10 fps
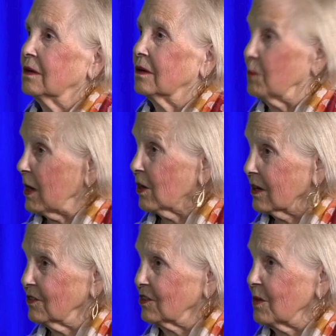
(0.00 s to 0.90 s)

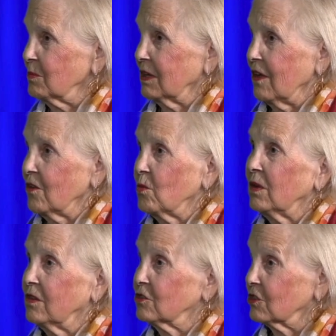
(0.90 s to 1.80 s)
Americans come together
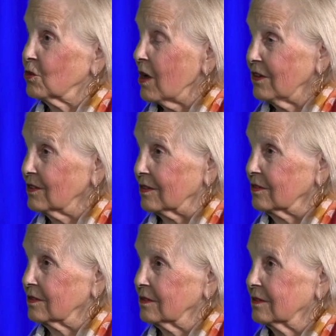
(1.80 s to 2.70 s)
when there's a crisis.